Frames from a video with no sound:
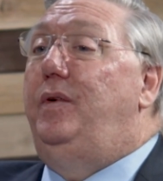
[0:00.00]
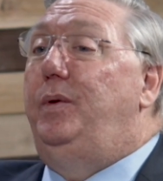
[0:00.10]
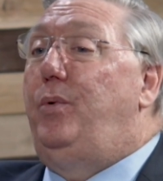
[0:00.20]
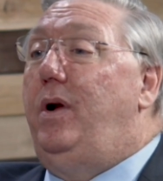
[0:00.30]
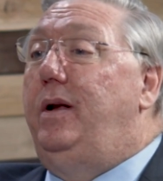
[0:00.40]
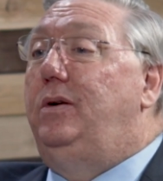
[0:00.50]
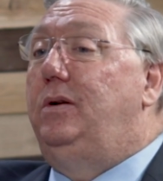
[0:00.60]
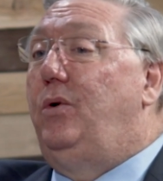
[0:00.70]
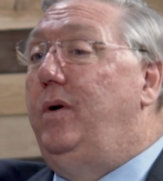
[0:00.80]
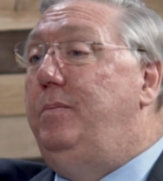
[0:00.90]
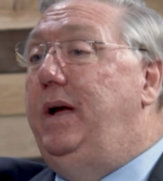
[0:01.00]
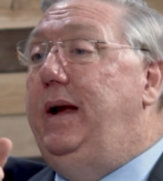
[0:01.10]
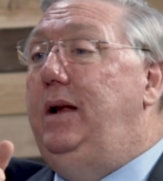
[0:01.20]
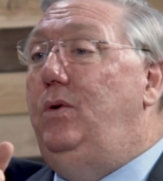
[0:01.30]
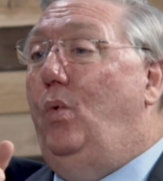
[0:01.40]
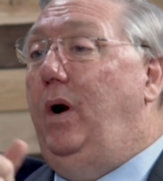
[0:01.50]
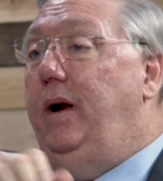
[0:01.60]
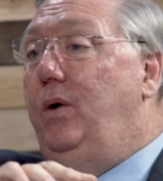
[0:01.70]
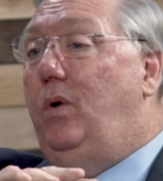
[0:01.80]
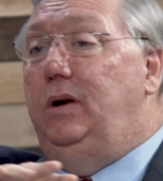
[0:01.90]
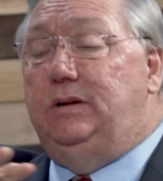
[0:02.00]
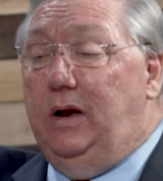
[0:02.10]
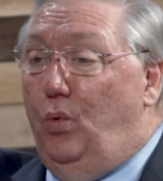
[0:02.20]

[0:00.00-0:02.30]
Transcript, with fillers: for the prodigal to remain where he was?